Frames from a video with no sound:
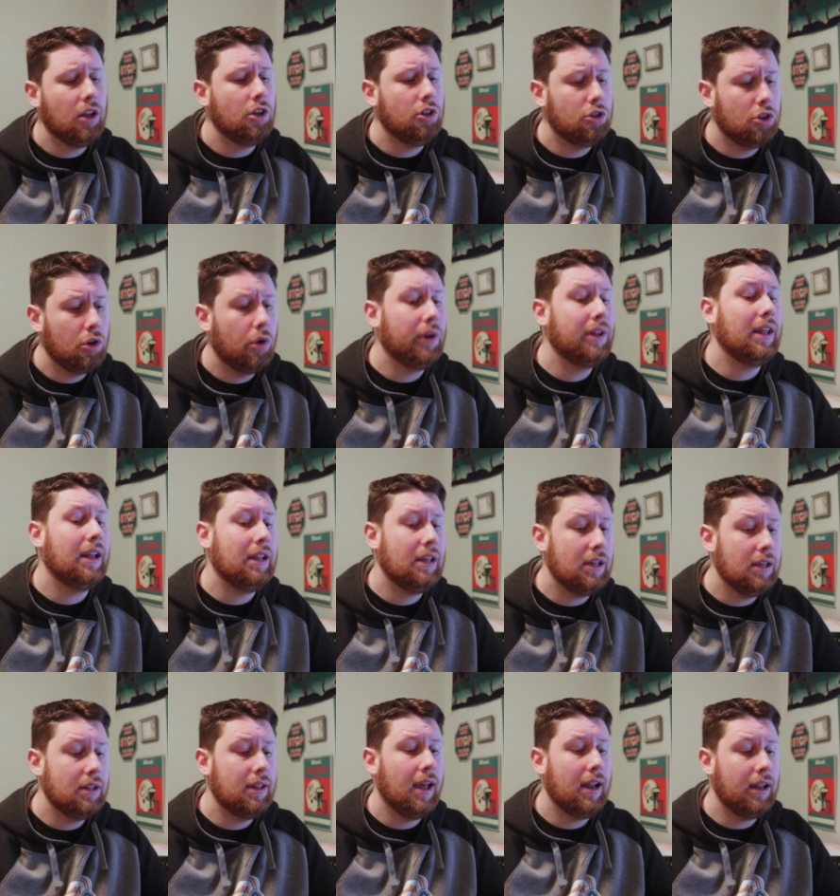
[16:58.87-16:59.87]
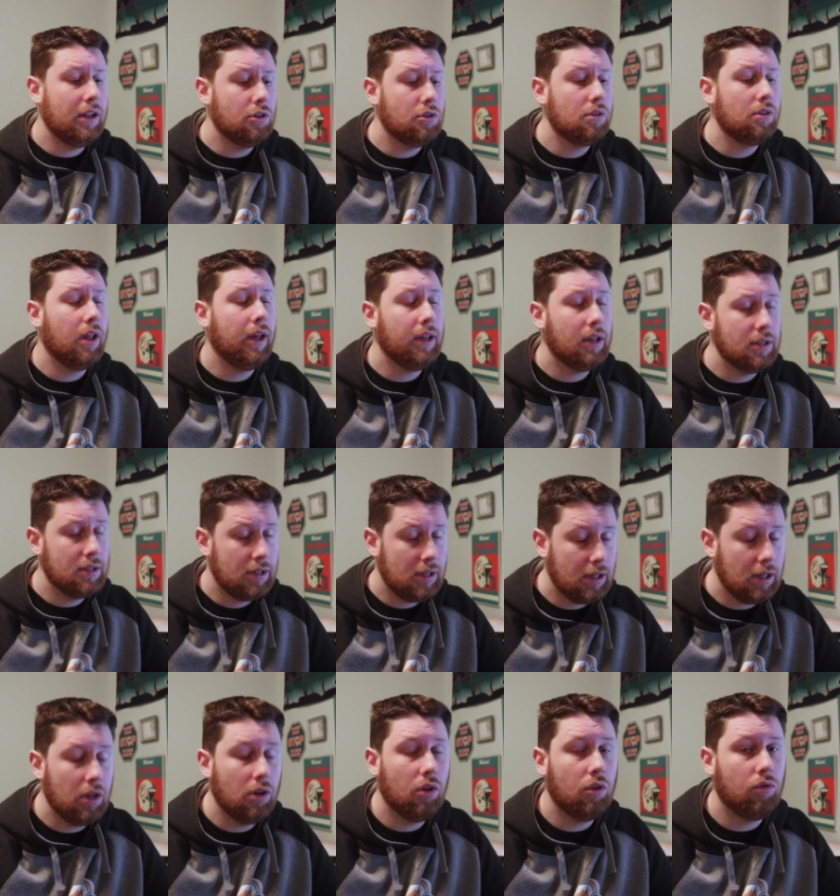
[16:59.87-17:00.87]
and he's showing that he that injured leg is
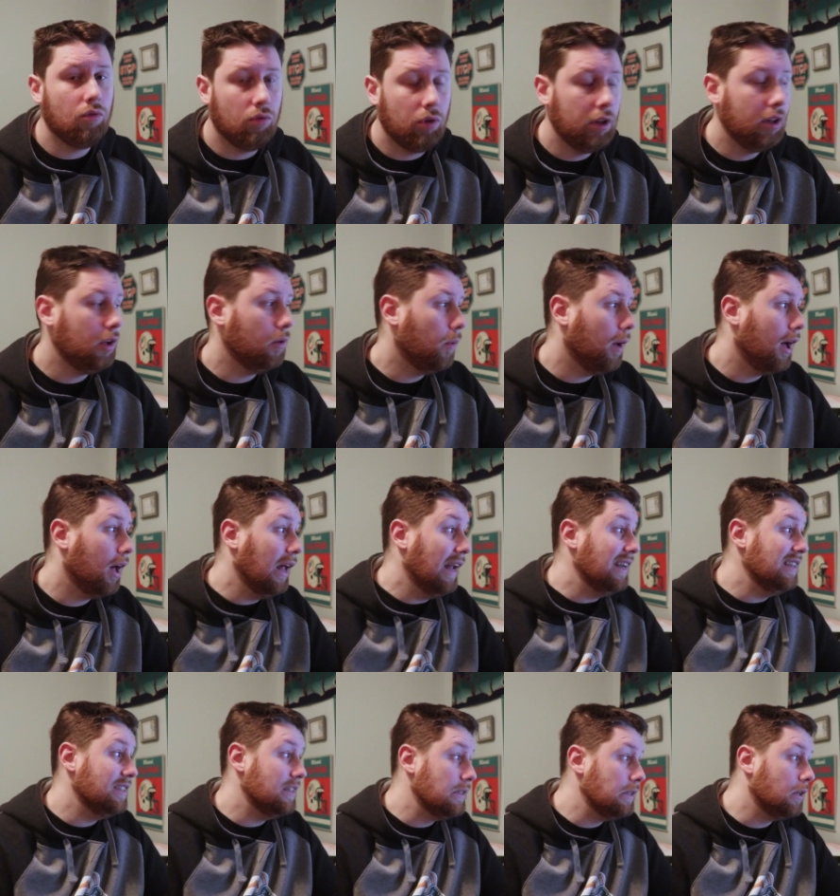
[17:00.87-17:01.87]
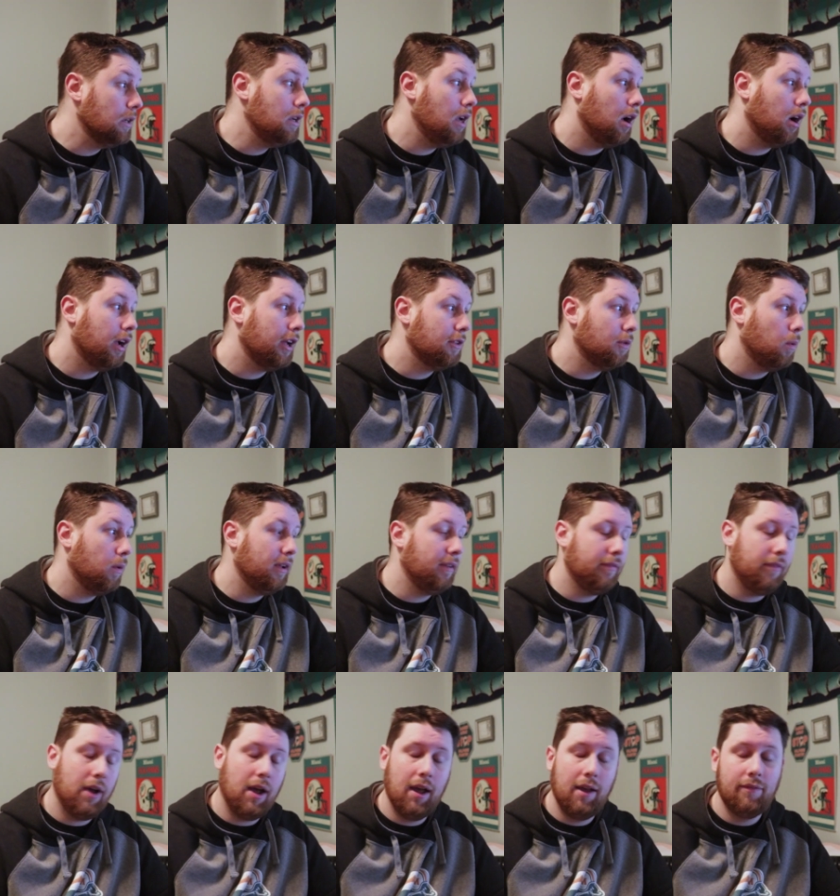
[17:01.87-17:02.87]
healed really well, and he's still young at
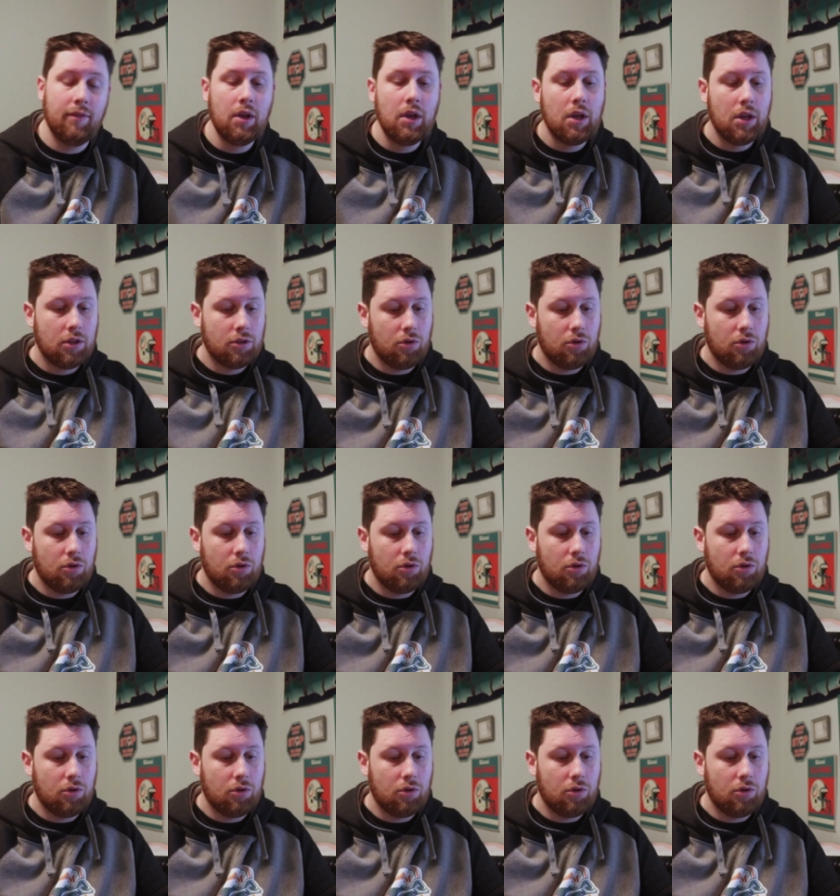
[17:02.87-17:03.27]
twenty-five.